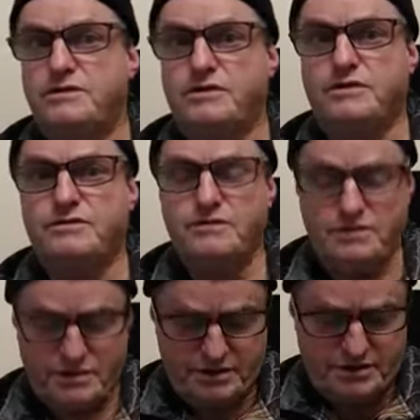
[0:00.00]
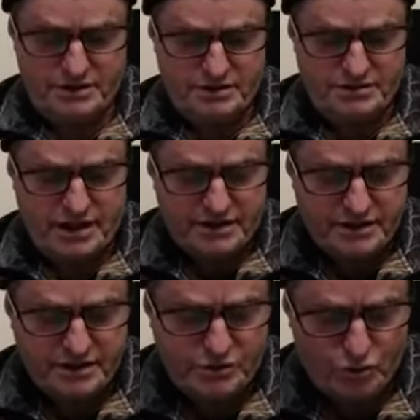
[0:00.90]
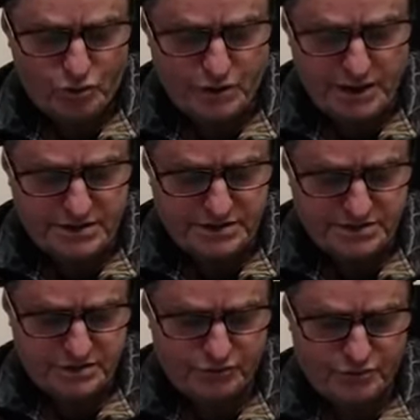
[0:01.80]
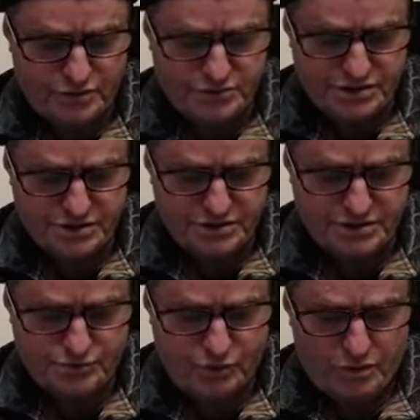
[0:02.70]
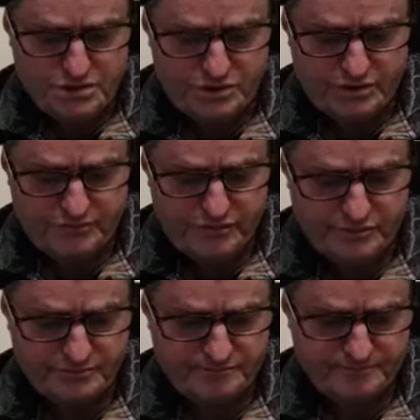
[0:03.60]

You know, nothing at all related to the real Jesus whatsoever.